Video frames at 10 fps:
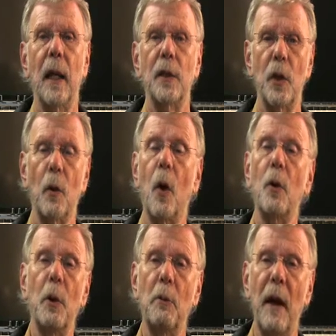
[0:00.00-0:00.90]
So go
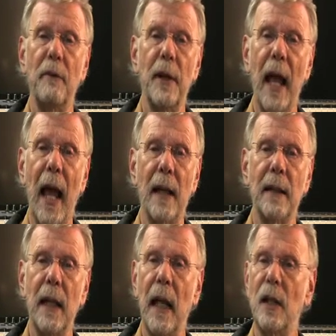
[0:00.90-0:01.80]
to Irreverent
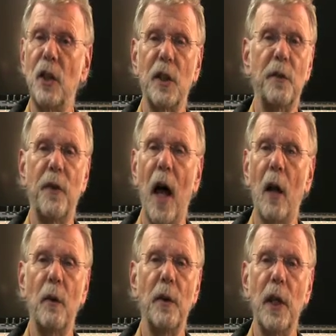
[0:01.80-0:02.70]
Acting and just
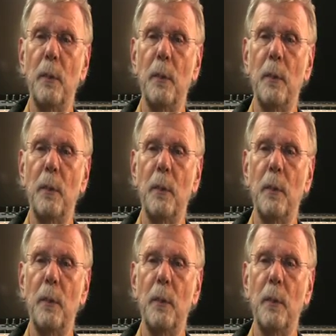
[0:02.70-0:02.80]
follow the